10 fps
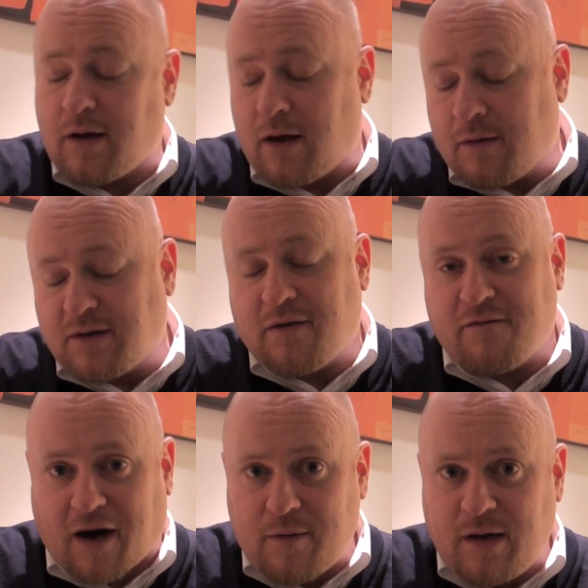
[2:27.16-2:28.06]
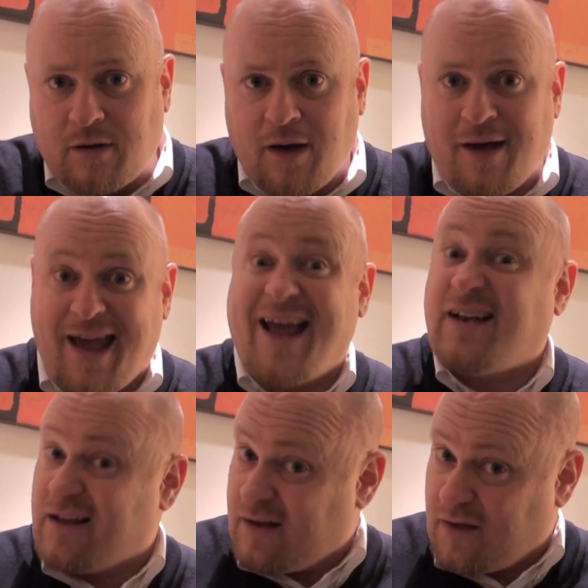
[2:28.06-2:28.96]
environment
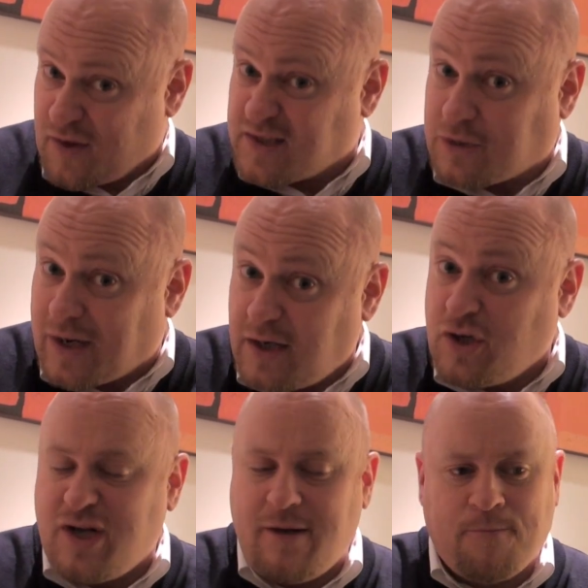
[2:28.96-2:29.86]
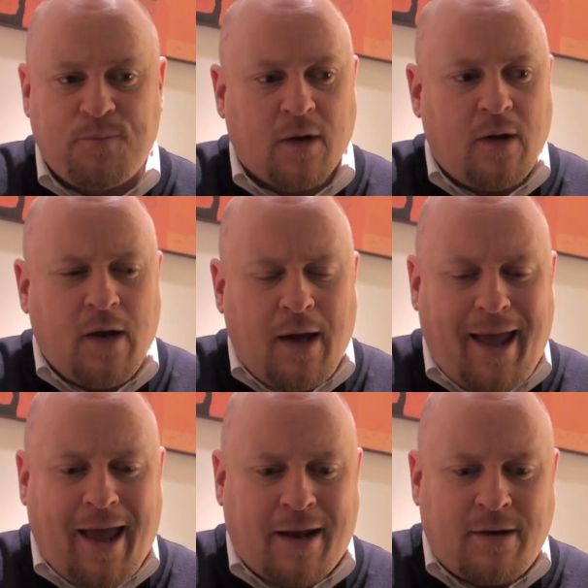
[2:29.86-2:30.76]
and the strategy,
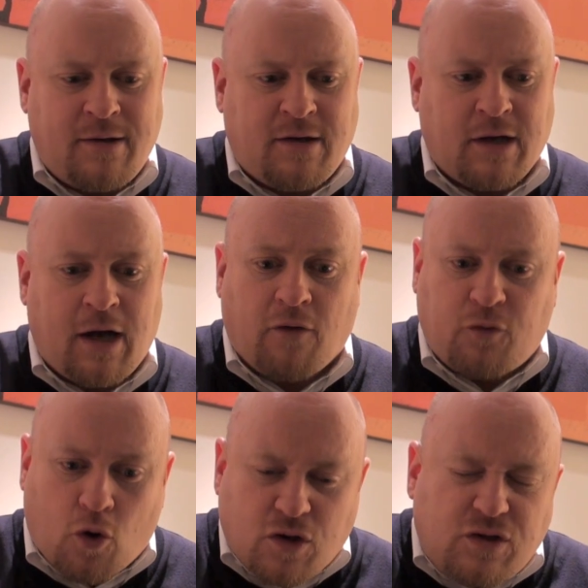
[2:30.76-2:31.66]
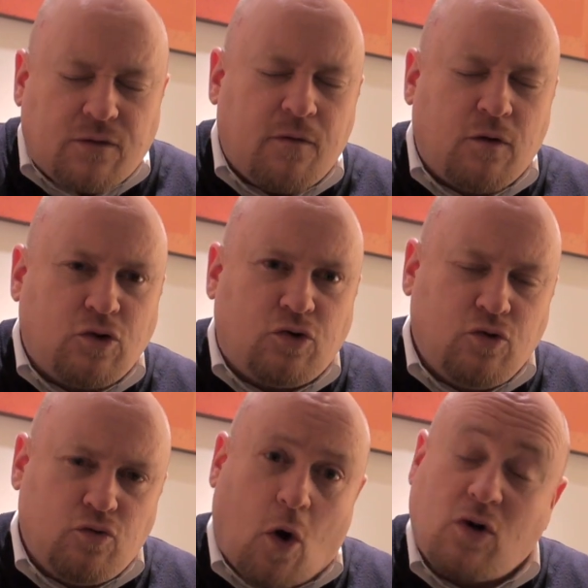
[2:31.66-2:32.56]
and of course
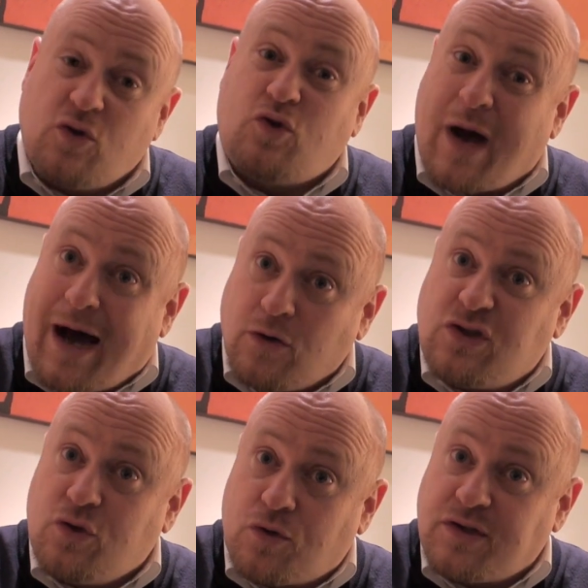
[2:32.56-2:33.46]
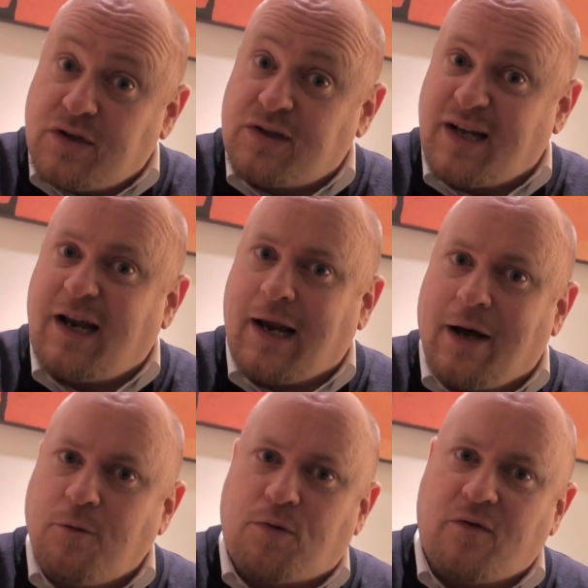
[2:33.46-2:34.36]
also to outsourcers and
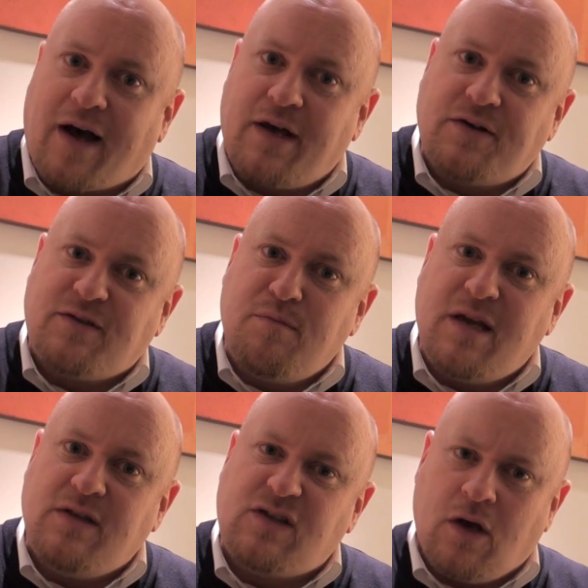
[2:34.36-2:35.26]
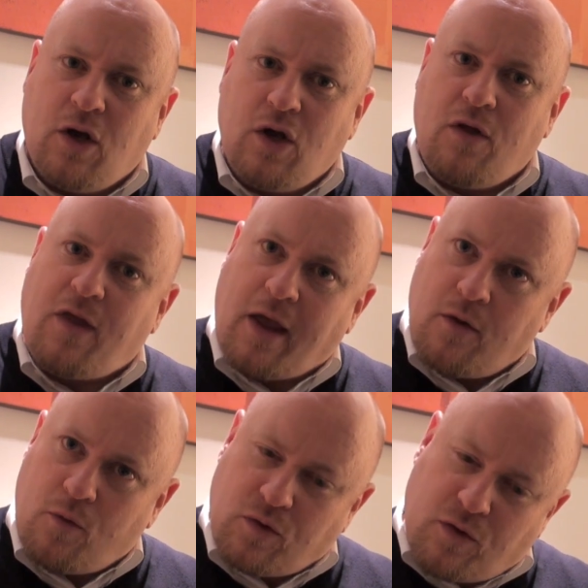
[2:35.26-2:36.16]
cloud providers, means
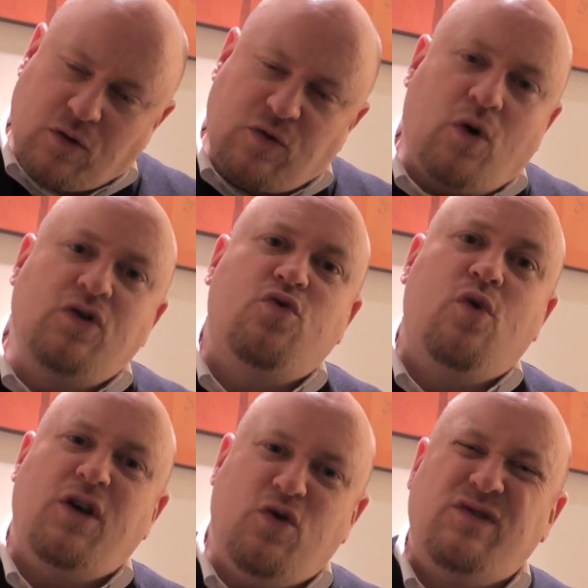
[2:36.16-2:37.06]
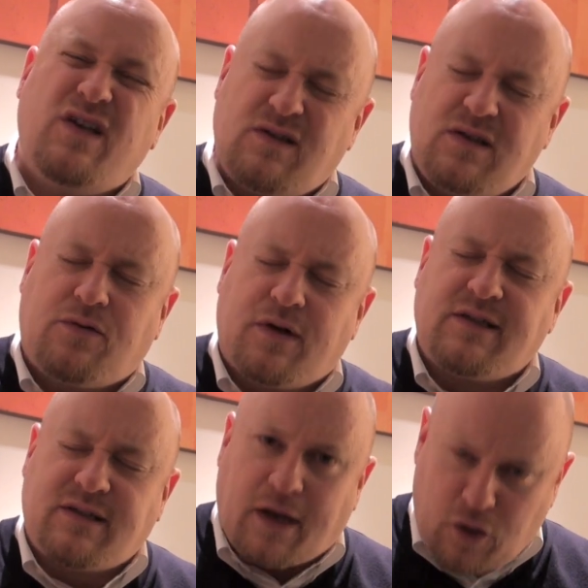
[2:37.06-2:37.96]
that those ones who are using
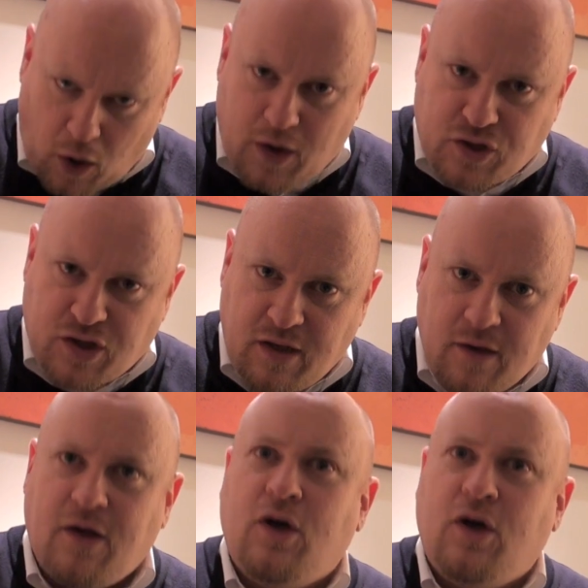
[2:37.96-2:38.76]
Citrix technology